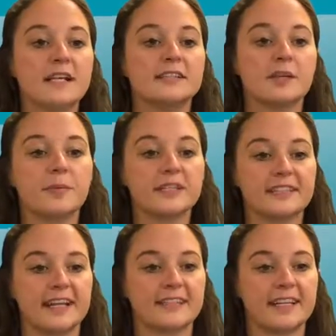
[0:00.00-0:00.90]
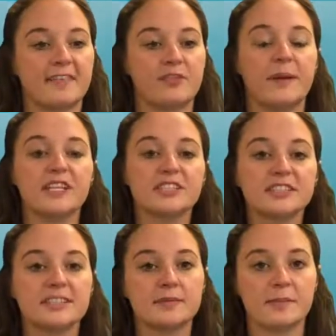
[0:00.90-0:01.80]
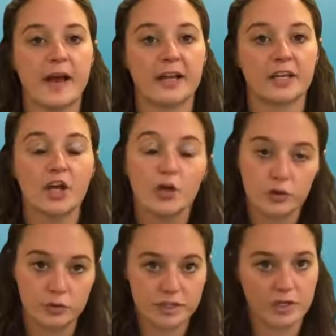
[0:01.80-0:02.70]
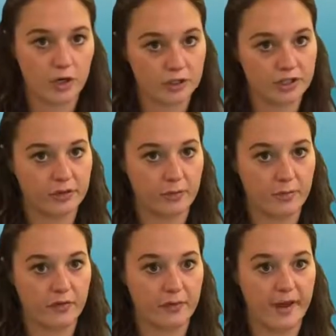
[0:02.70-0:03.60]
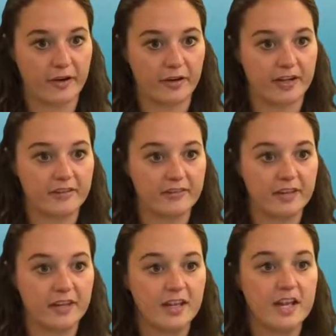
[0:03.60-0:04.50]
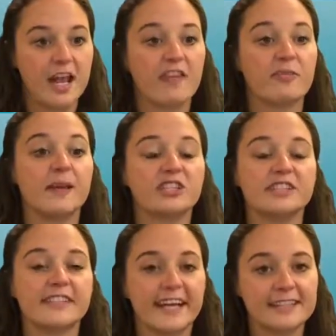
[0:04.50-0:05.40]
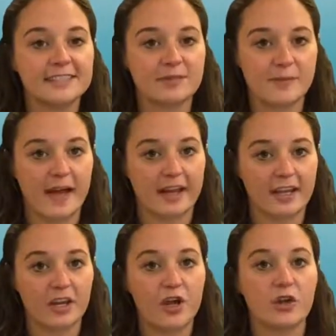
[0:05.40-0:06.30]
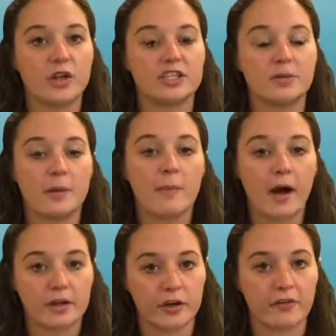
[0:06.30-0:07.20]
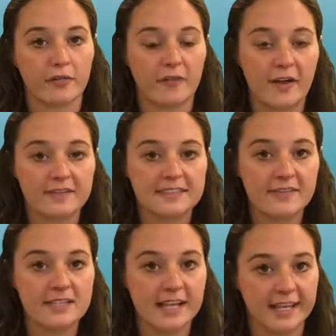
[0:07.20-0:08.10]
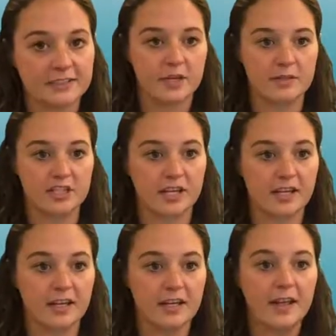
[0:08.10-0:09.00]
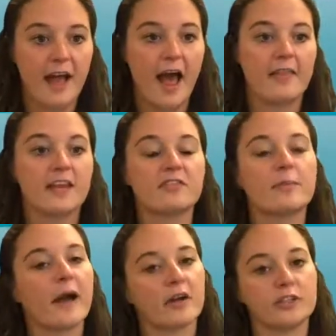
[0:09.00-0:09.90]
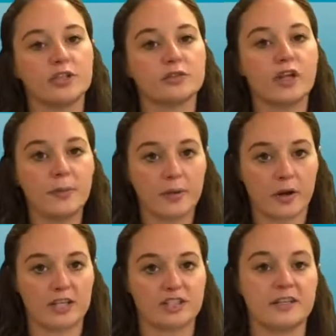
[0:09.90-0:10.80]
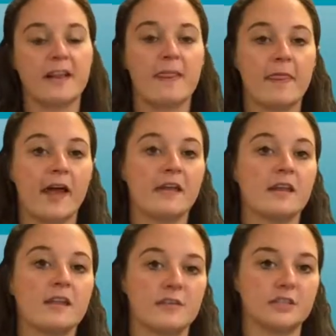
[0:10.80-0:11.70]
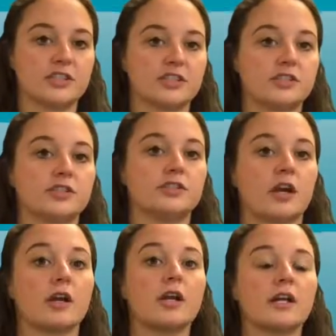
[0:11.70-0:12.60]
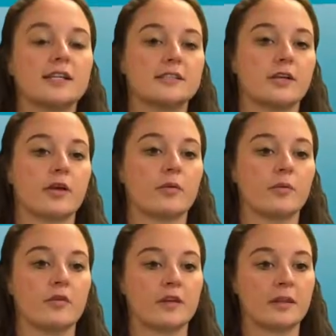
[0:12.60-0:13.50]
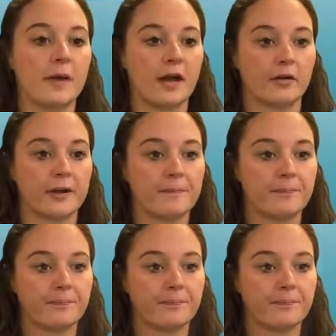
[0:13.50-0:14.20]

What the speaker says: simply states that if the patient is symptomatic, you need to urgently remove the battery. If the patient is asymptomatic, they should be monitored for 5 to 7 days with imaging, and then if the battery shows no progression, then the physician should start considering removing the battery.